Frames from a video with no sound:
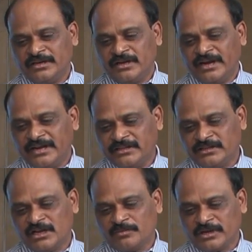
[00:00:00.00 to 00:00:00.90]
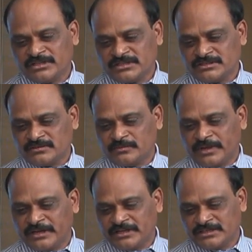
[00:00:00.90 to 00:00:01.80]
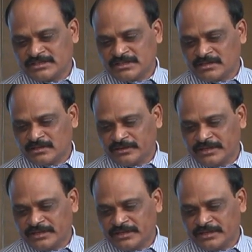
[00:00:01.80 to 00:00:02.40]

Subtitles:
and ethical practices are the